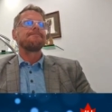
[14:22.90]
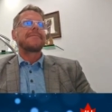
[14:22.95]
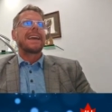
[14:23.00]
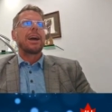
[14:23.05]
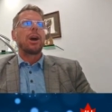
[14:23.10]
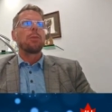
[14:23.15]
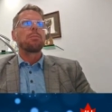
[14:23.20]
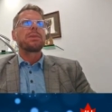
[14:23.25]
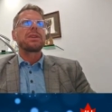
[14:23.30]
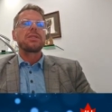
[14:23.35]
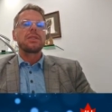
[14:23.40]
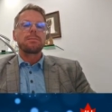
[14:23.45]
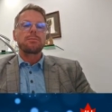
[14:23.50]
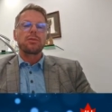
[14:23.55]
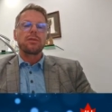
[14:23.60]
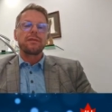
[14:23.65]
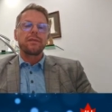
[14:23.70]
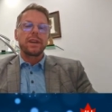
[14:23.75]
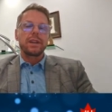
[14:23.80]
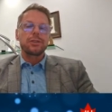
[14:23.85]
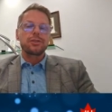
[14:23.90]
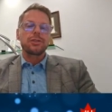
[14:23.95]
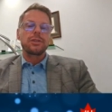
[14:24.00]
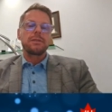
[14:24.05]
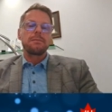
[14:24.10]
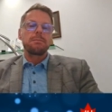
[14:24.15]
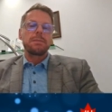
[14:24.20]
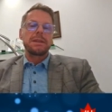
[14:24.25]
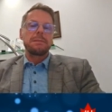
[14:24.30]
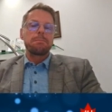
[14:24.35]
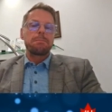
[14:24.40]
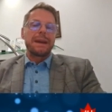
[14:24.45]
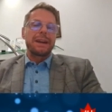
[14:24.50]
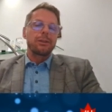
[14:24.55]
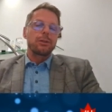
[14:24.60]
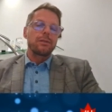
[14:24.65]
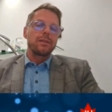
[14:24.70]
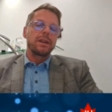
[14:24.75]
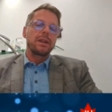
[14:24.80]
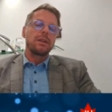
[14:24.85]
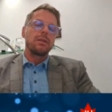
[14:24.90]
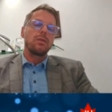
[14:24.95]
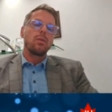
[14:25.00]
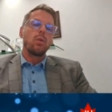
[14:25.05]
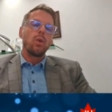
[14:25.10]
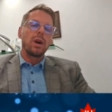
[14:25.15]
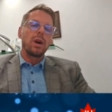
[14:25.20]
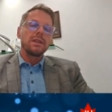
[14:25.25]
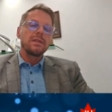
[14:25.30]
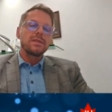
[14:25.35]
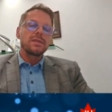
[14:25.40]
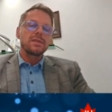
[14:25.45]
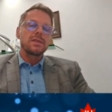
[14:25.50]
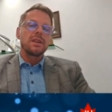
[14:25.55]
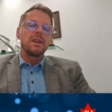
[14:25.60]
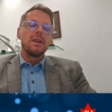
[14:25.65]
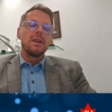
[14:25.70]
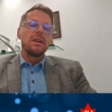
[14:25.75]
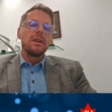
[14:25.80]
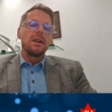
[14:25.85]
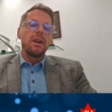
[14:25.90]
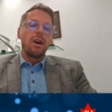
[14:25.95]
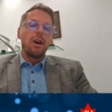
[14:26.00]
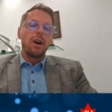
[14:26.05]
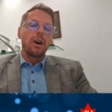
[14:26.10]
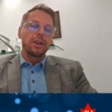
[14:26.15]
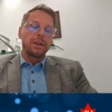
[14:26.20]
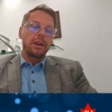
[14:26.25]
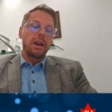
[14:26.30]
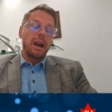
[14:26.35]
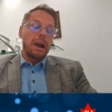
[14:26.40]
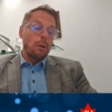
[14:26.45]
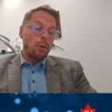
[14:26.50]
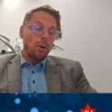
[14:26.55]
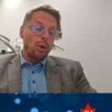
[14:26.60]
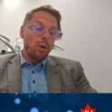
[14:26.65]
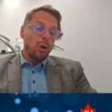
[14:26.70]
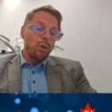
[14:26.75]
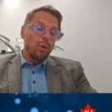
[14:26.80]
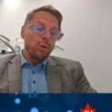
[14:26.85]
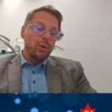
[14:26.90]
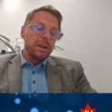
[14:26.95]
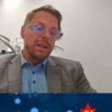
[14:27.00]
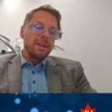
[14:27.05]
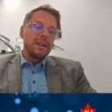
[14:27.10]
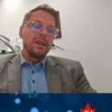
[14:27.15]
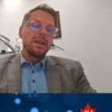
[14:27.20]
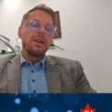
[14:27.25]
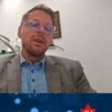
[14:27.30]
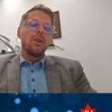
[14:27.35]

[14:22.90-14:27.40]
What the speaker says: helping the profession be better than it was on our own?